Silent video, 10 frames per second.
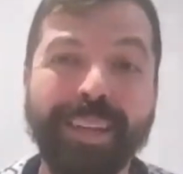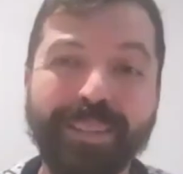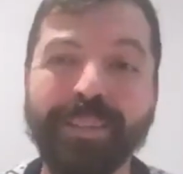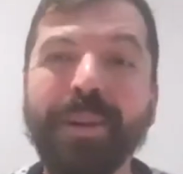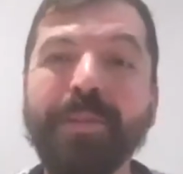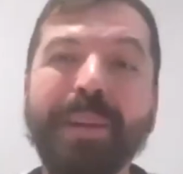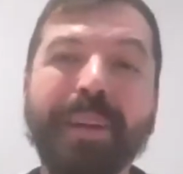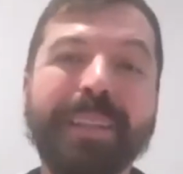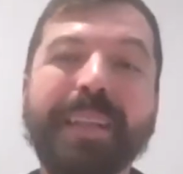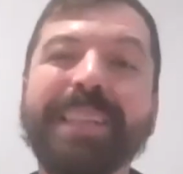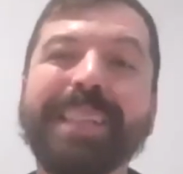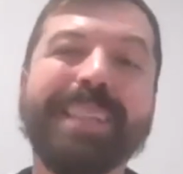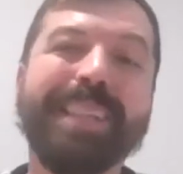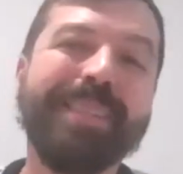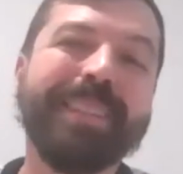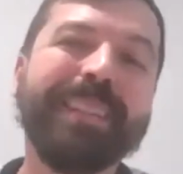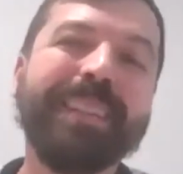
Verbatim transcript: I don't know, not necessarily